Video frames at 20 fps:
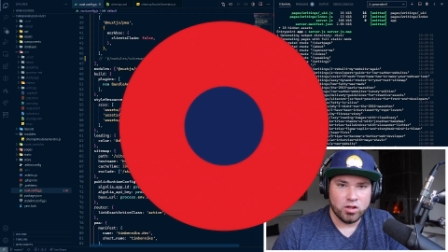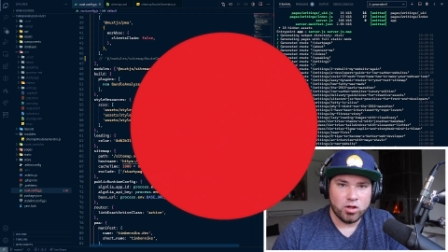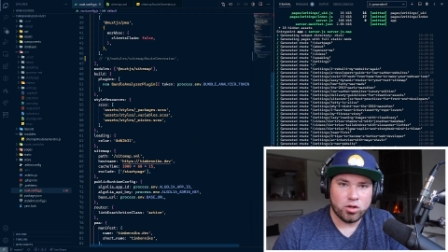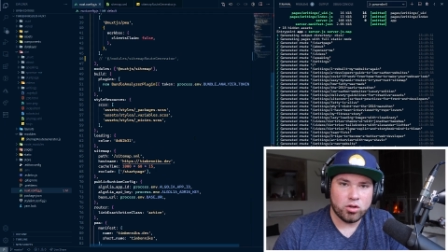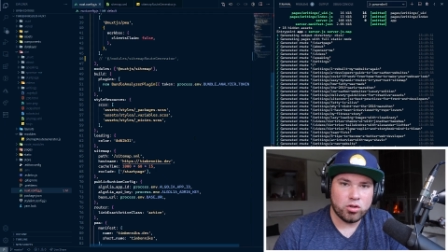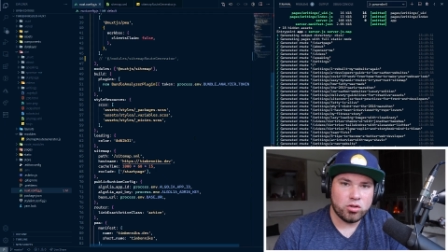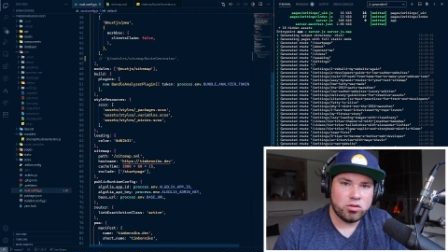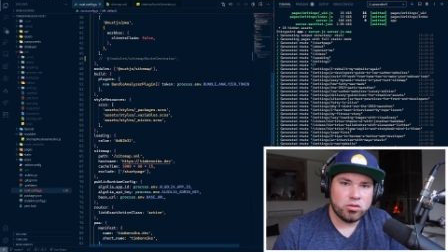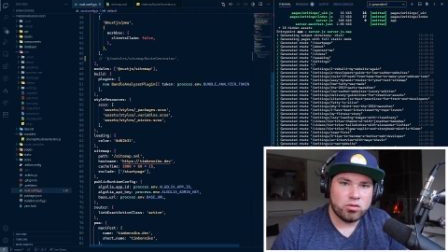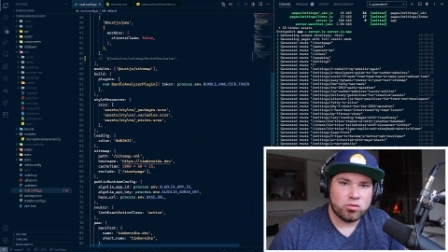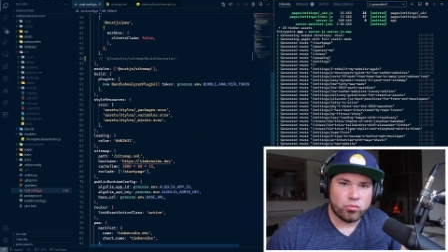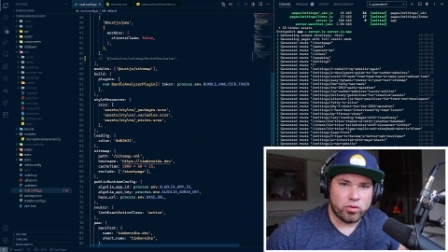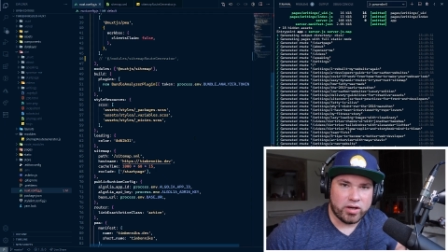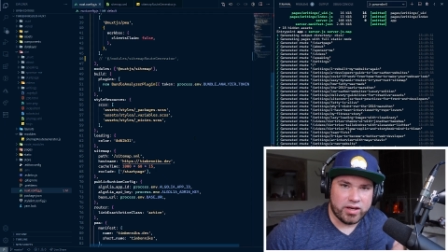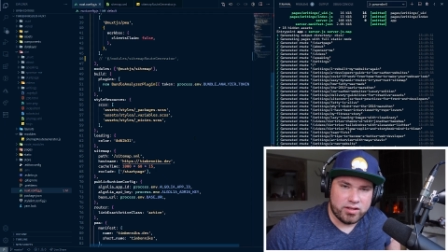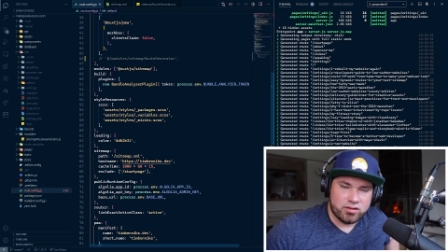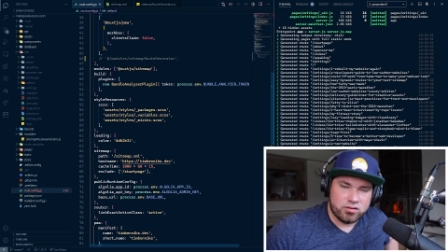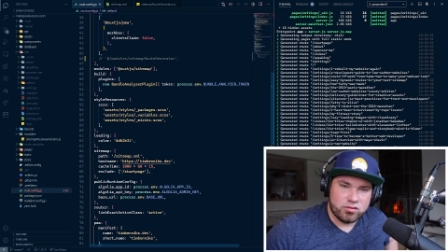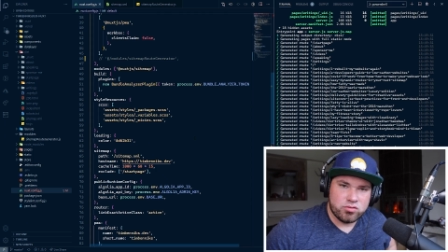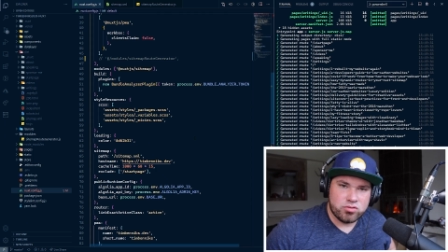All
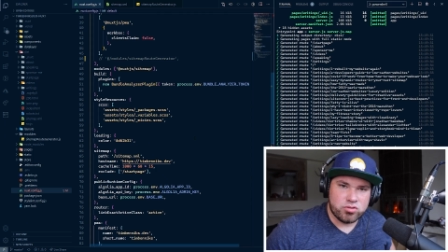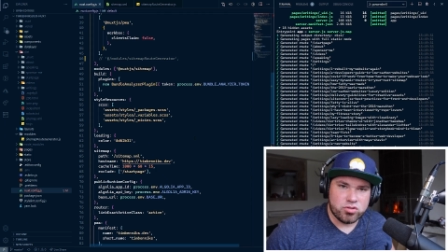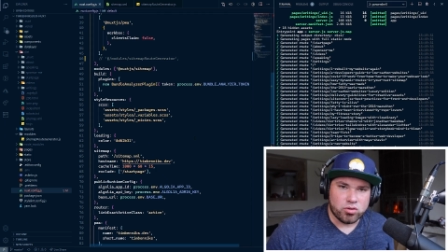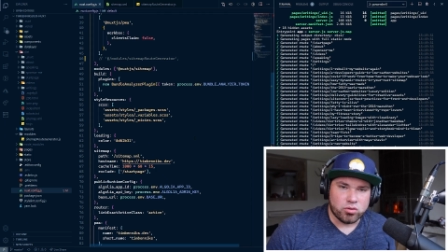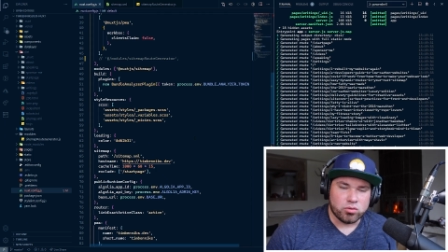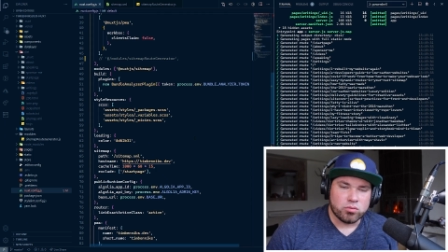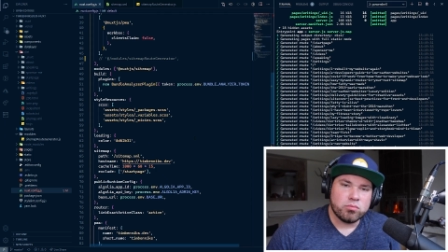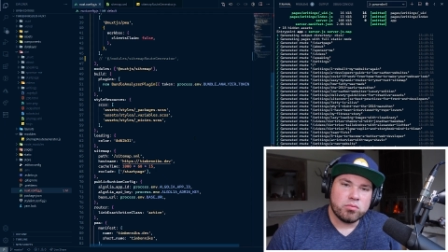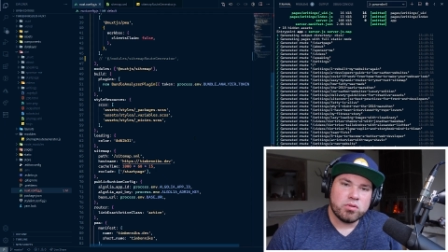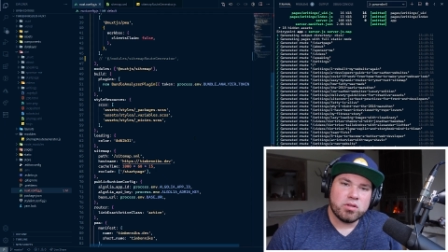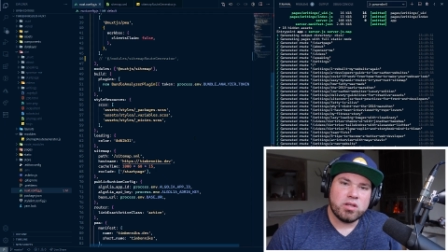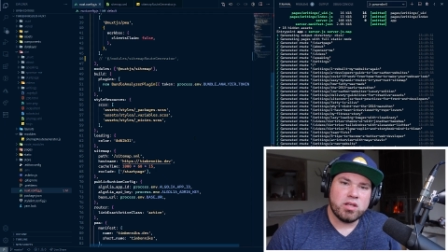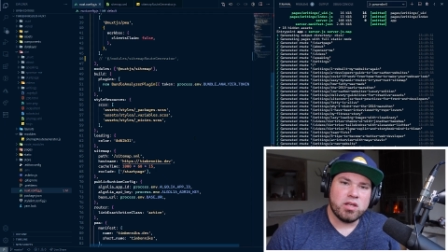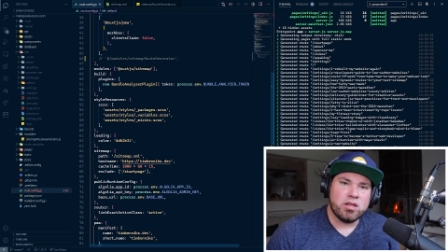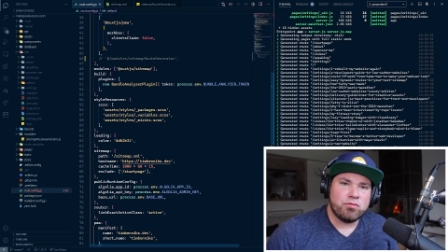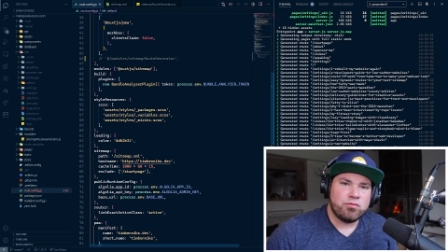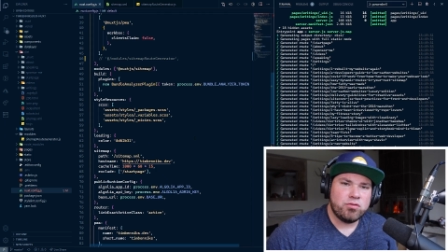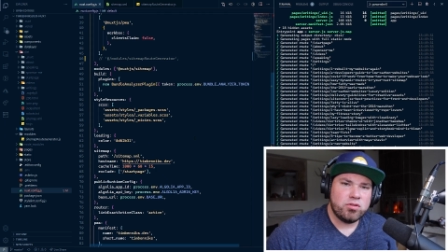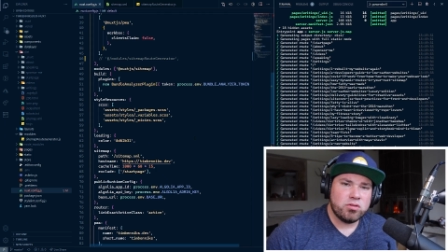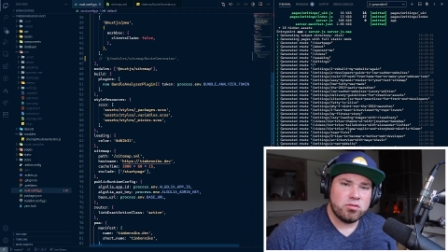right, so
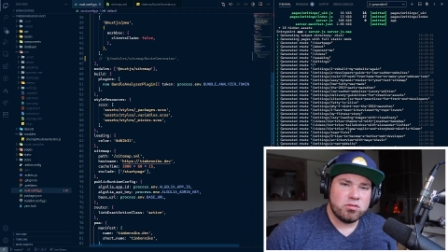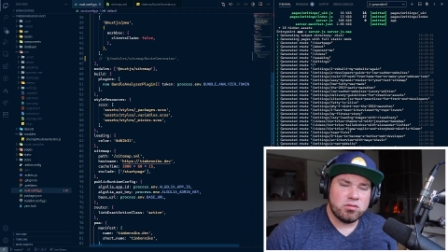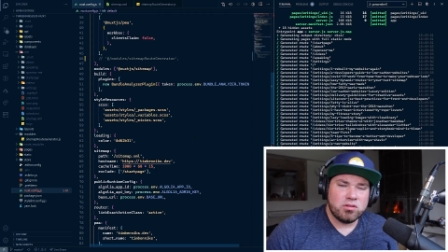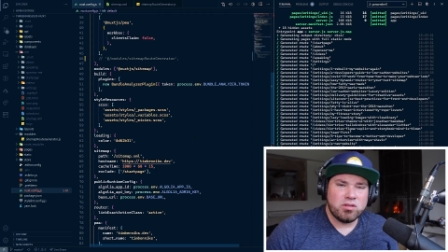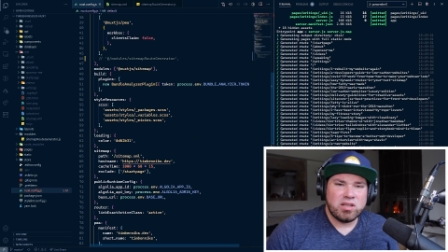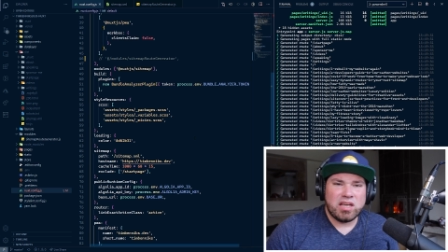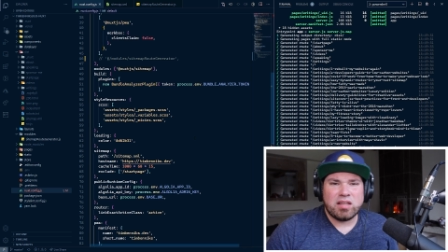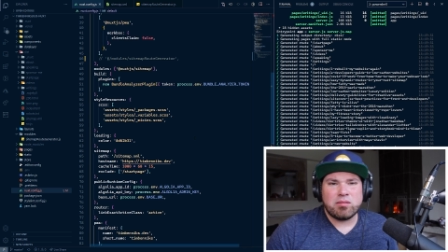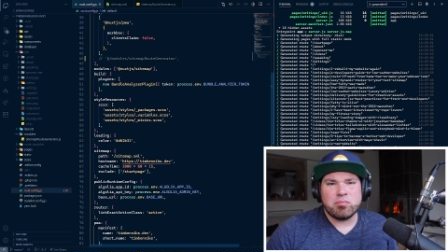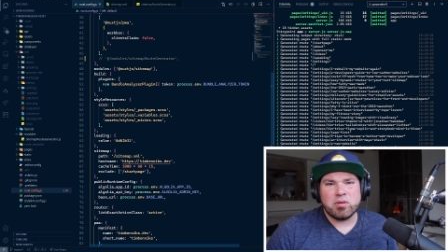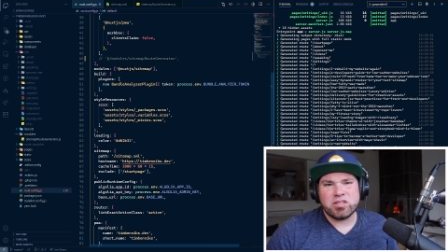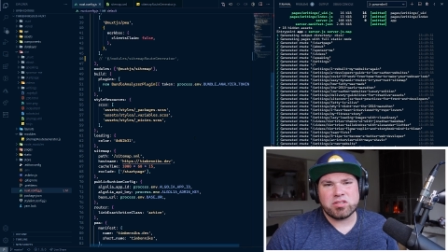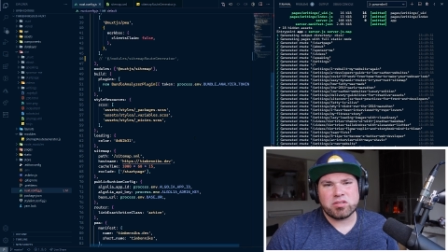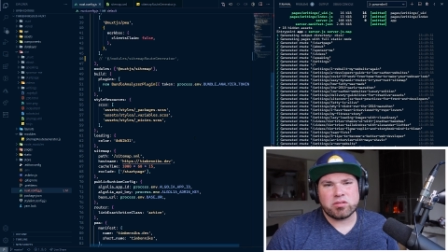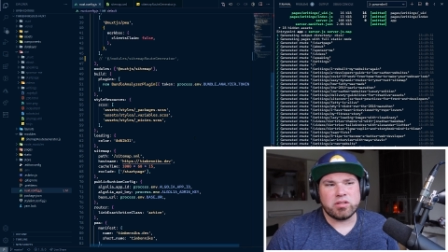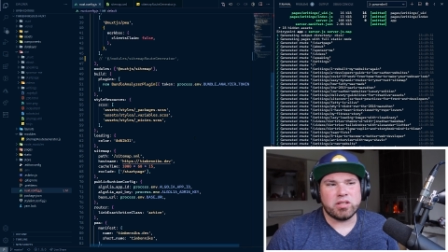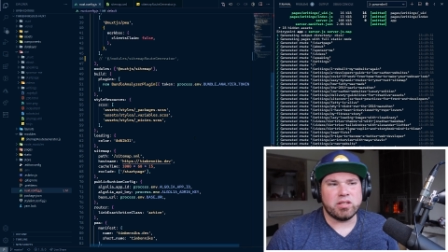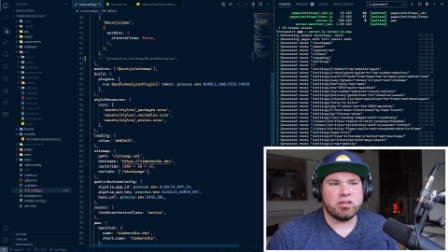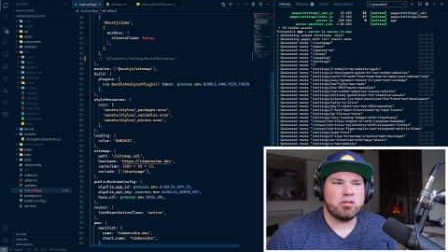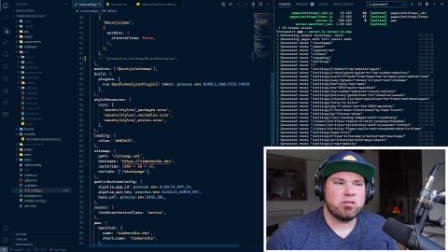if you look at my
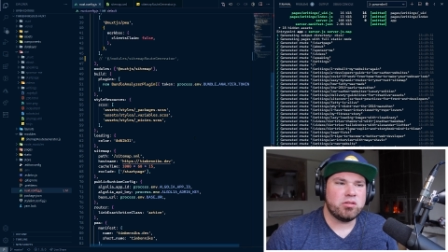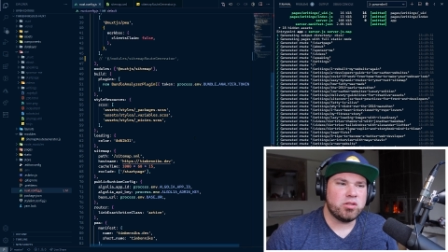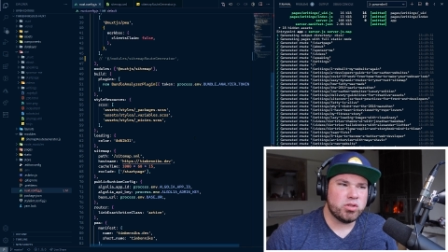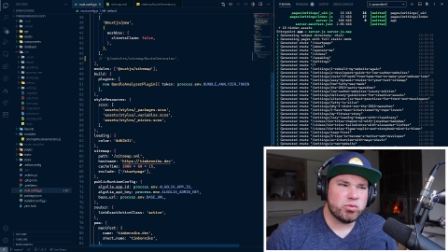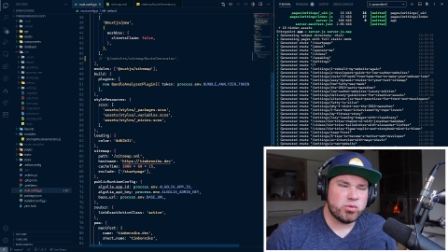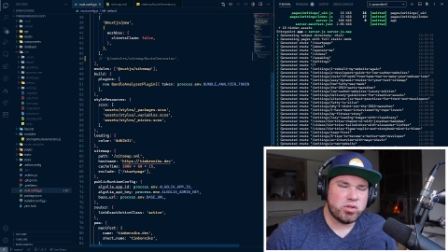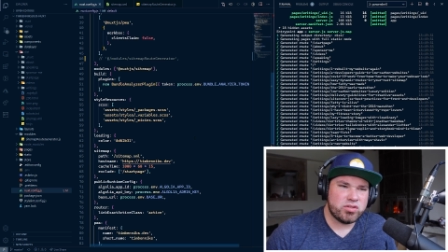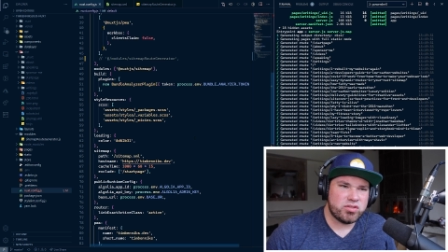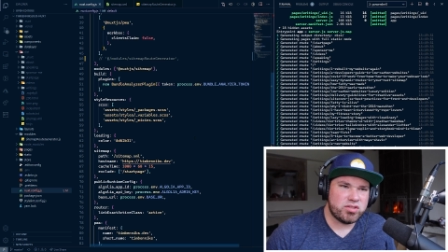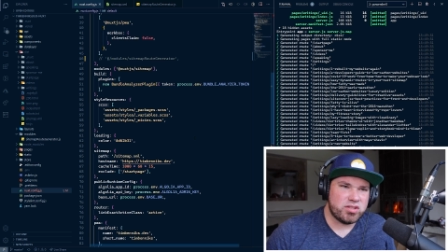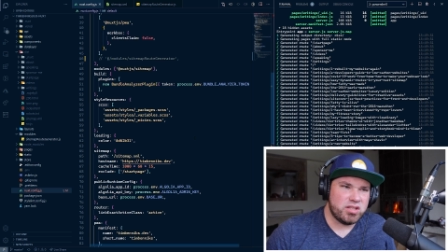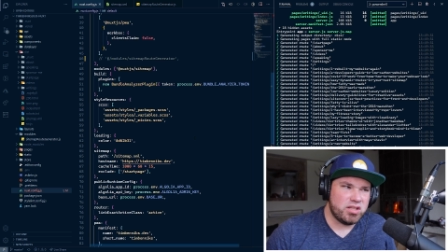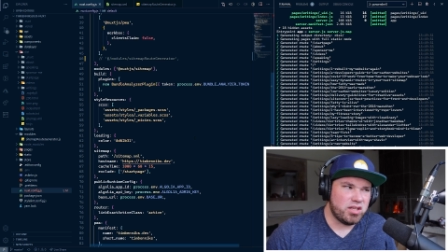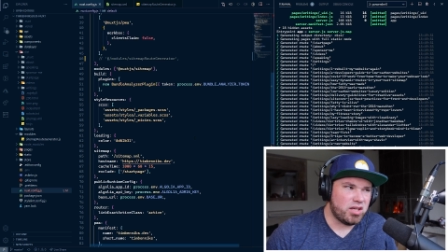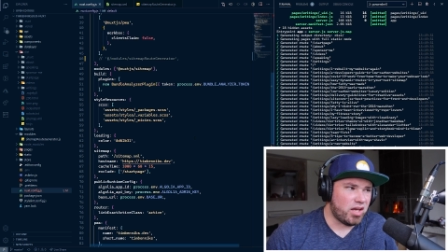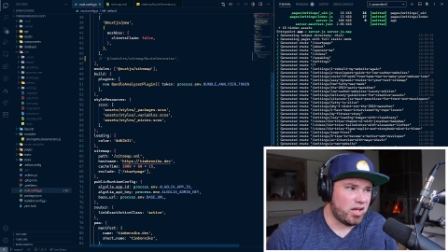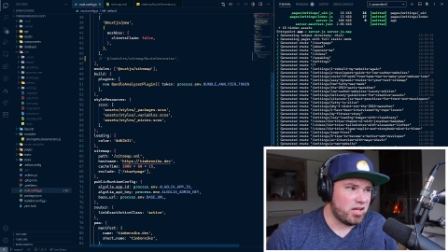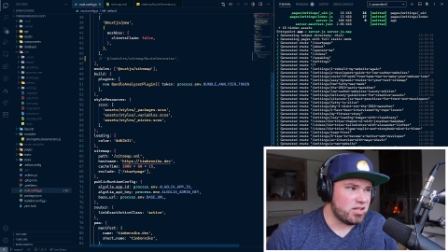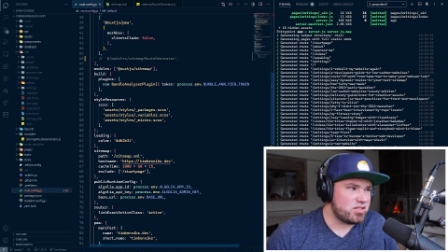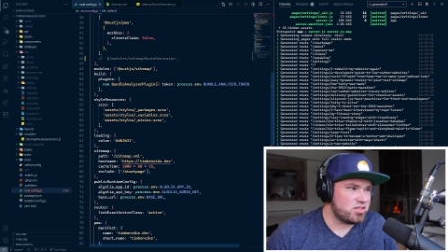screen, you will see
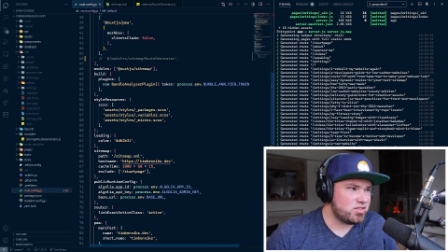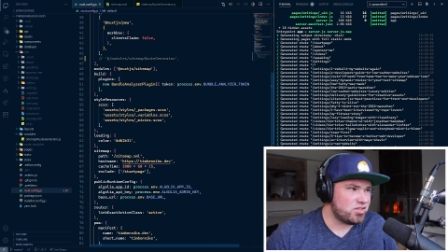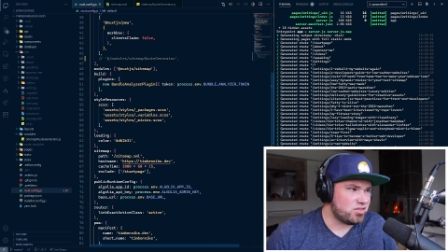a